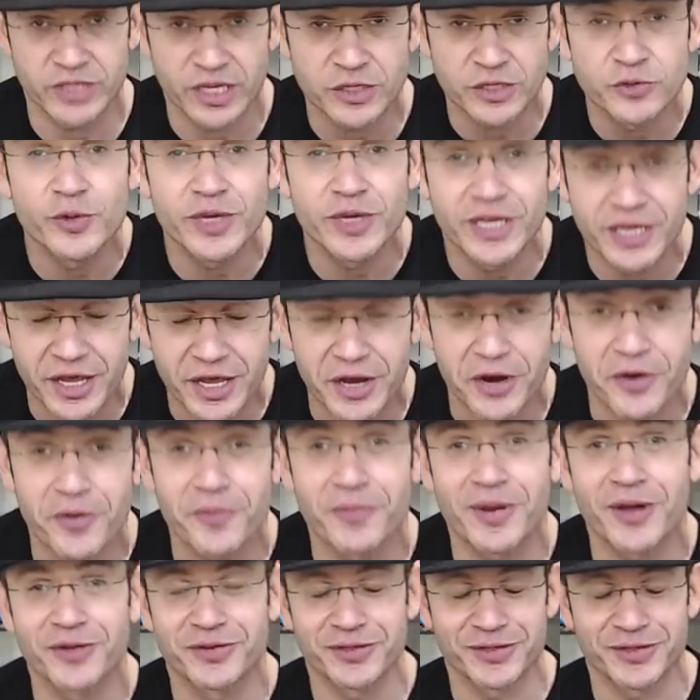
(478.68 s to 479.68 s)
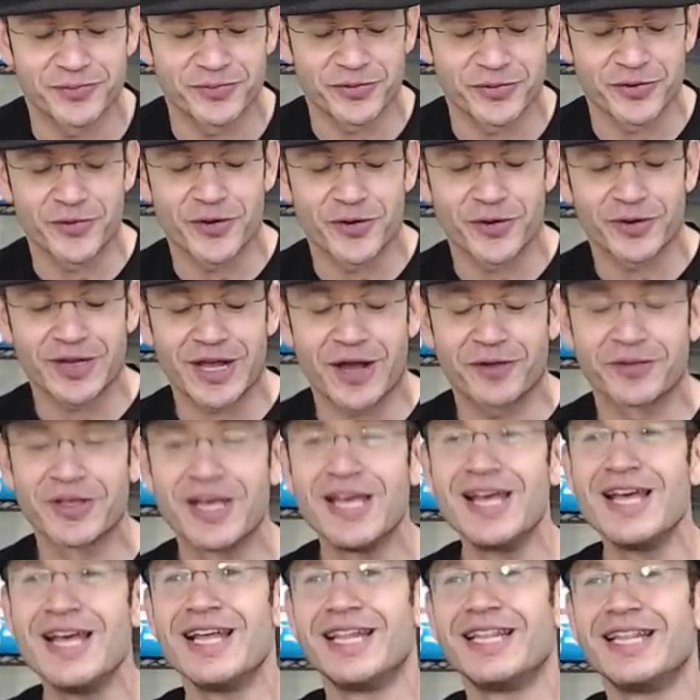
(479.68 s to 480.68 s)
we care about in a pre-workout.
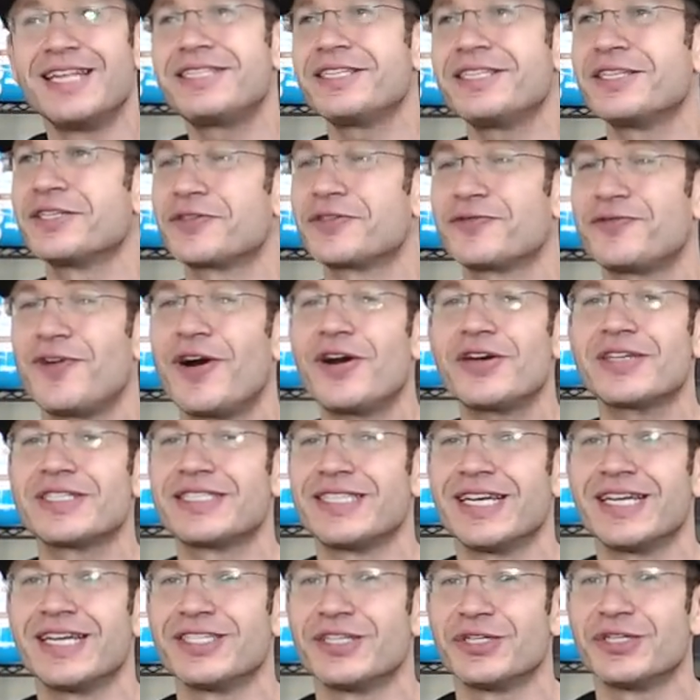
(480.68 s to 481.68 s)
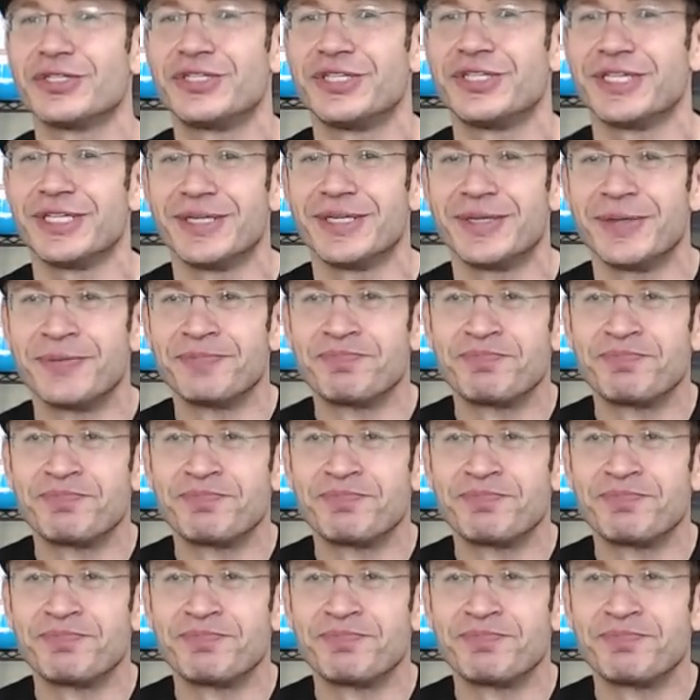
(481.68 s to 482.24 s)
Listen, as far as energy,